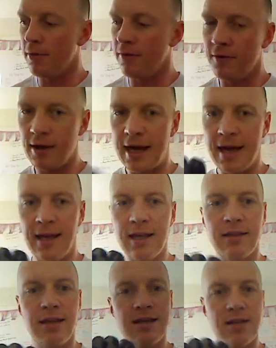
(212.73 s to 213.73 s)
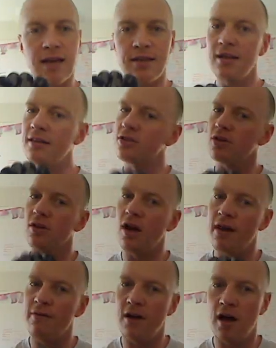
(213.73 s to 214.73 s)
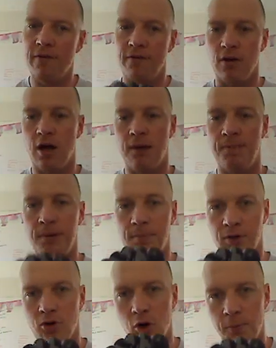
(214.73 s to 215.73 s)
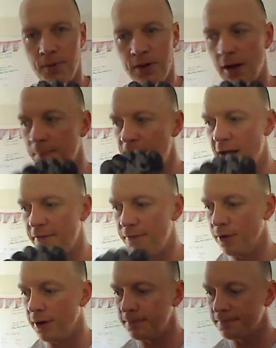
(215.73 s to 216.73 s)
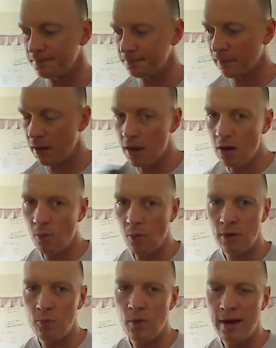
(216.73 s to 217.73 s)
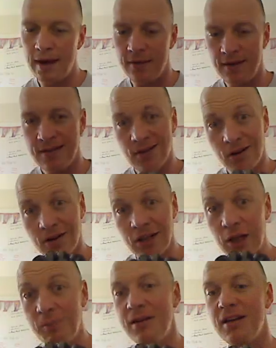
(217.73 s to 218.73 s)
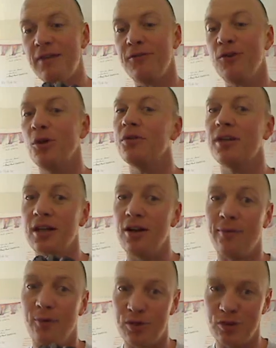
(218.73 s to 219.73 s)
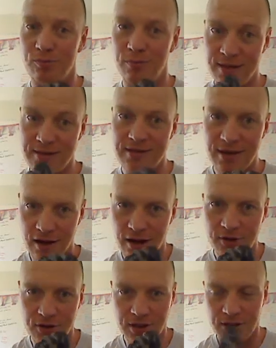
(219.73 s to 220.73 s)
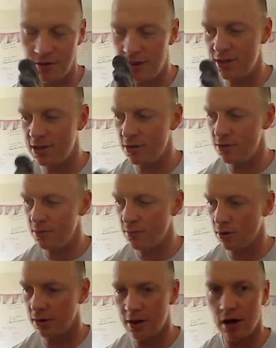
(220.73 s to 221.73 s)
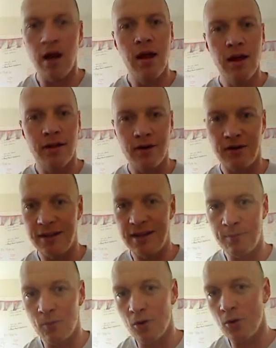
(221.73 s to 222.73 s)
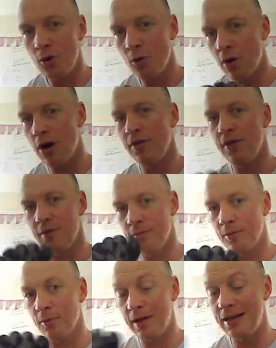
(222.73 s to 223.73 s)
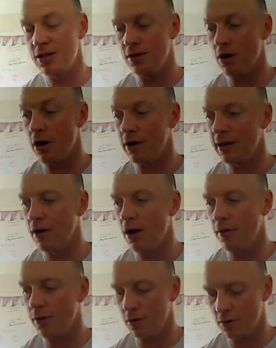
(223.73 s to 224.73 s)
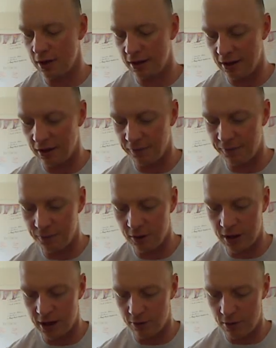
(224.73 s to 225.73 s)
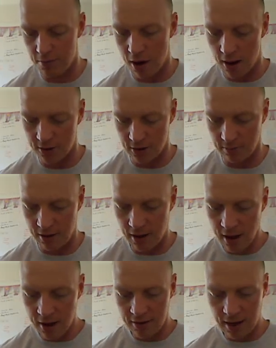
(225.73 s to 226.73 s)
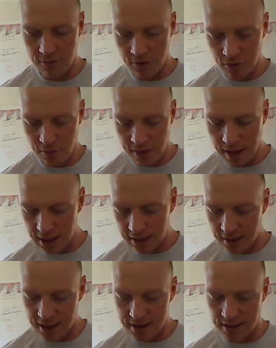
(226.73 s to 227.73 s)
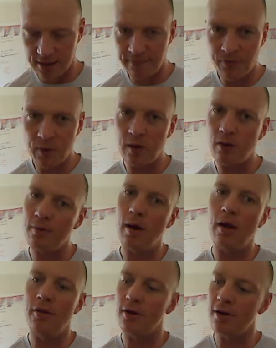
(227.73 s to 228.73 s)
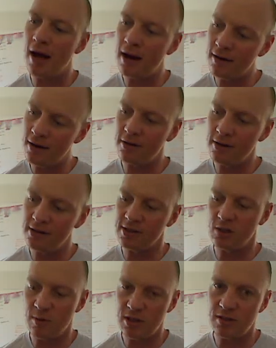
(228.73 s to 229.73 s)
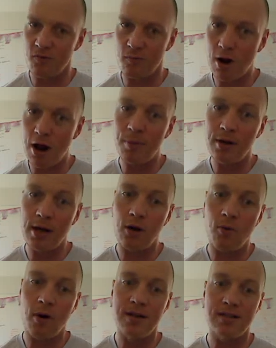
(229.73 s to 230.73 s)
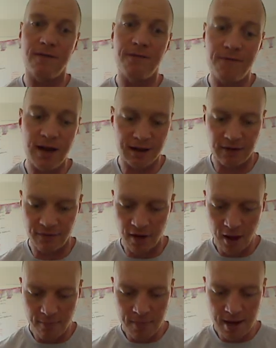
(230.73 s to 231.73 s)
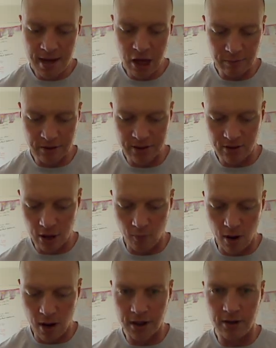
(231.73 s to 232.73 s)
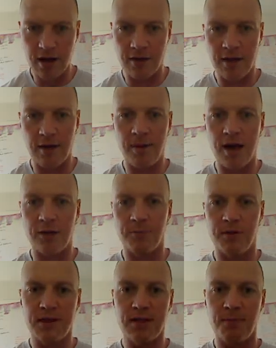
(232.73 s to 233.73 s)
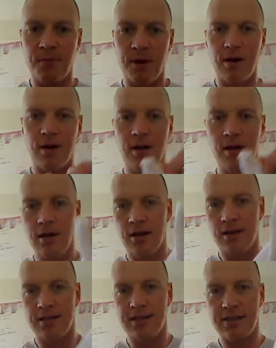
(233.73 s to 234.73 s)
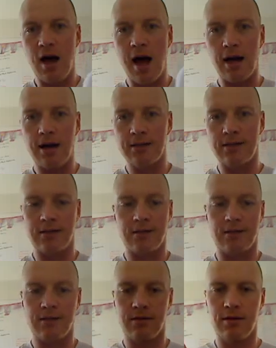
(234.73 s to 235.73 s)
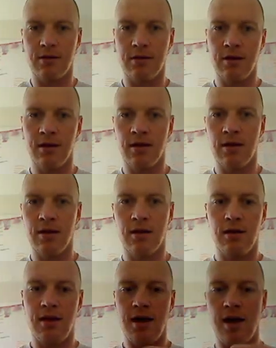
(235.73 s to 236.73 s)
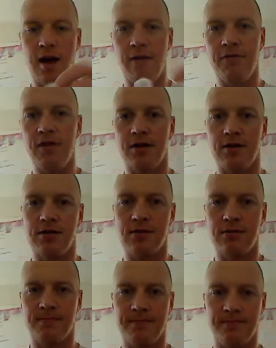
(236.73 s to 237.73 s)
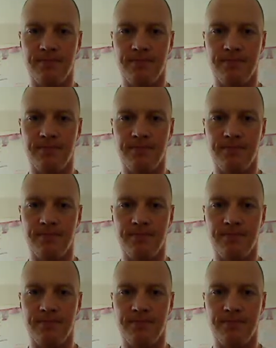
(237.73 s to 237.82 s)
If you can't get these, I think there's a lot of value for a lot of people in opening up that foot. One way, and these are a little bit difficult to get on, which means that obviously you need to do some work there. The more we wear them, the easier they are to get on those. So I think your foot kind of remodels a little bit. They do make these, and while they're not nearly as expensive and probably not quite as effective, may help to start walking down that path. But it's a pair of socks that have this.